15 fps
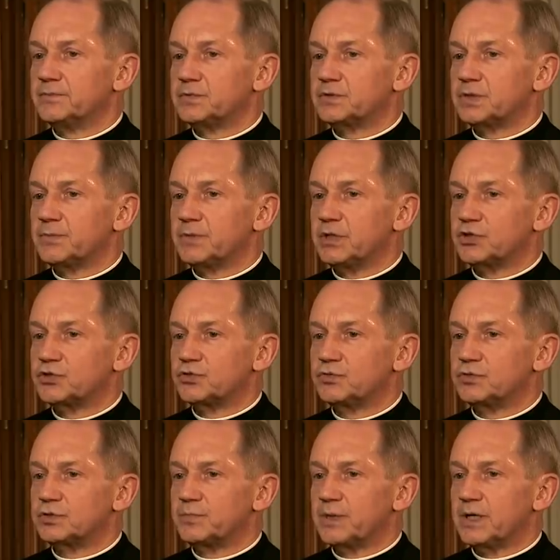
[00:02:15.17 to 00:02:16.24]
some
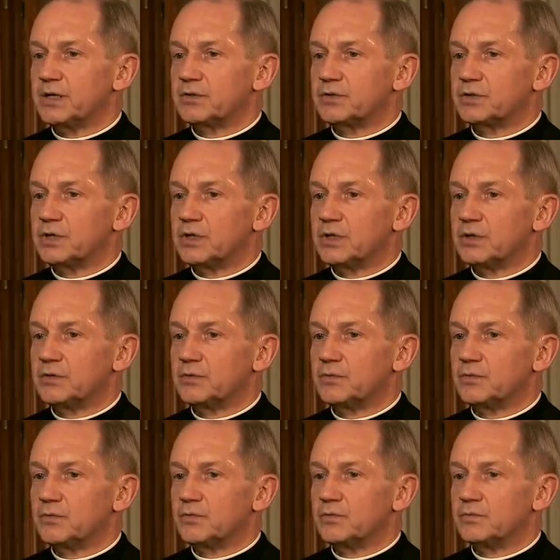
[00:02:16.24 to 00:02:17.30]
issues about,
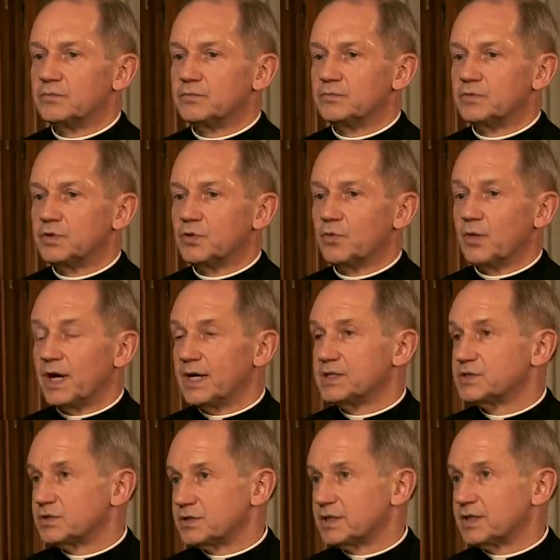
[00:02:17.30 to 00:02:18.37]
you know, why
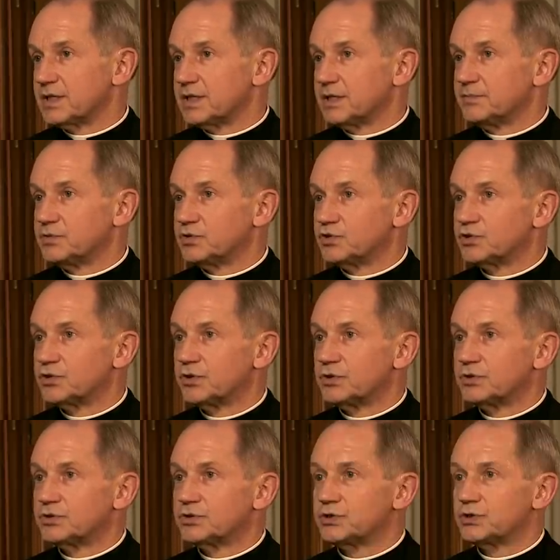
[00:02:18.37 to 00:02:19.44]
is it that they come to
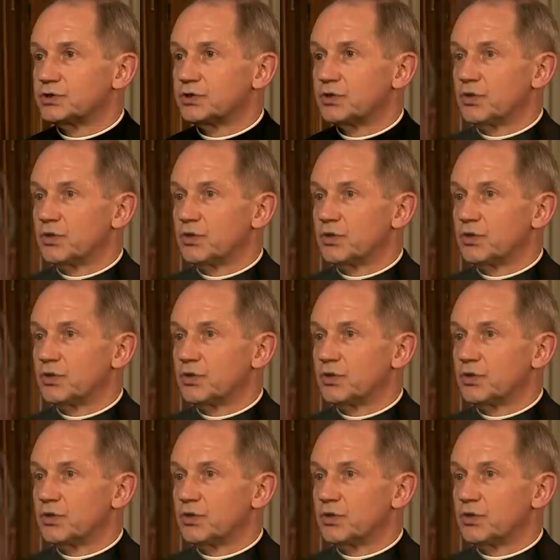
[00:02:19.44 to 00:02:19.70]
church, you